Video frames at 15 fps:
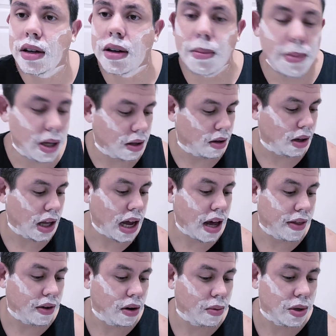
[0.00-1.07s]
done a better
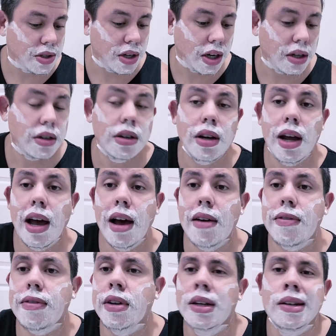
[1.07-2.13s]
lather, which I could
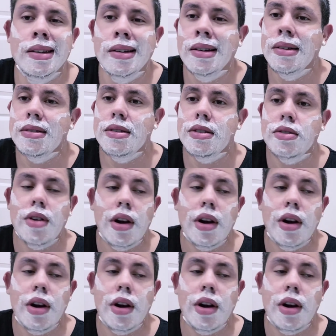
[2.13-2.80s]
have. Just